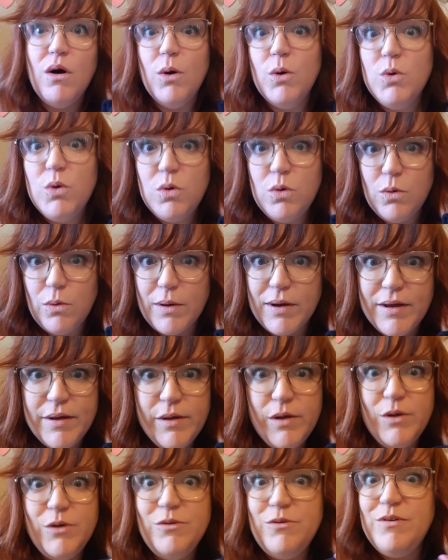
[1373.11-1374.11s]
Ooh,
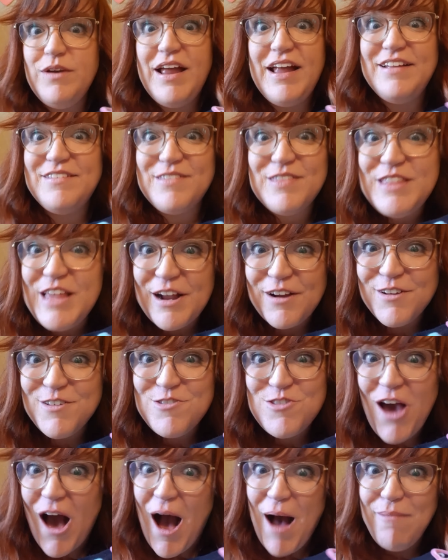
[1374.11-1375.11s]
is their
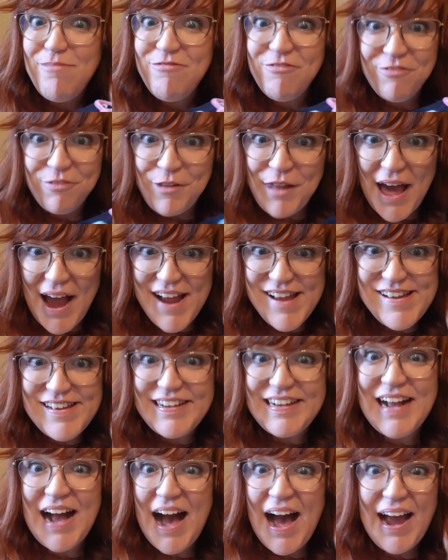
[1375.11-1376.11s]
job flying
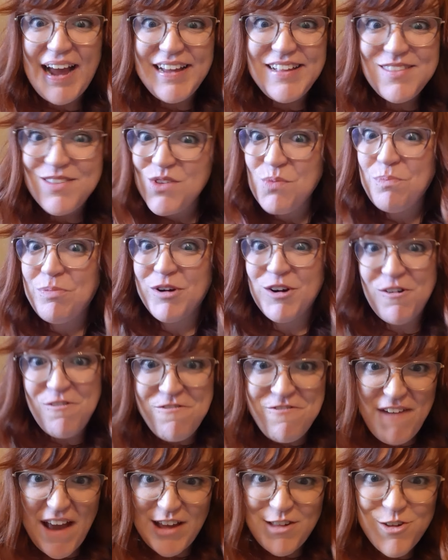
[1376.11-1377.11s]
kites
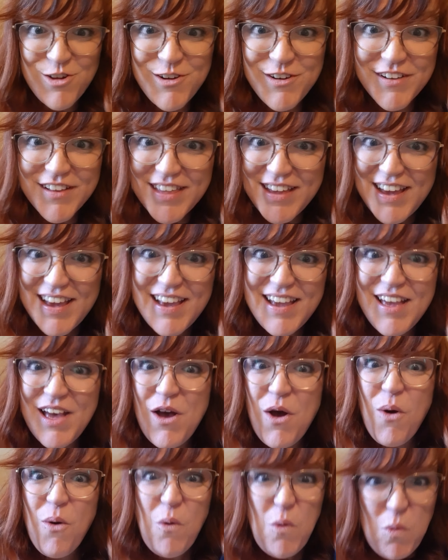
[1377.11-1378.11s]
professionally?
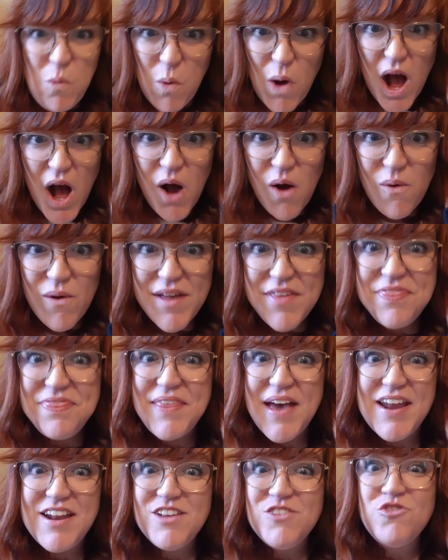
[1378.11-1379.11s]
Whoa,
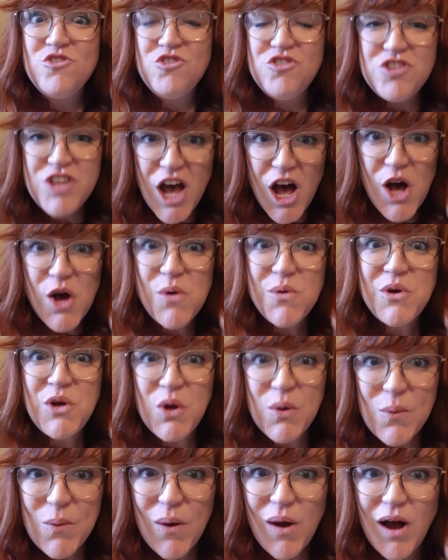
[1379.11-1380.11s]
that is so
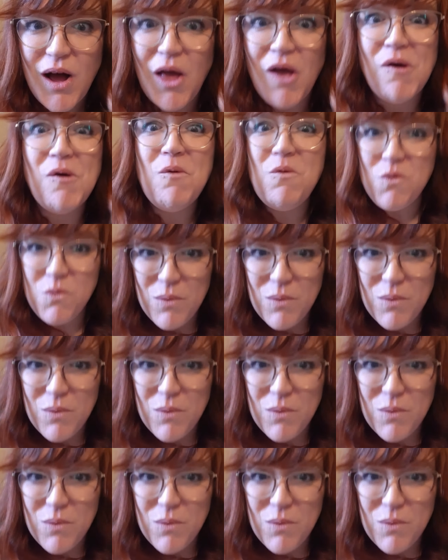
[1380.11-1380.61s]
cool.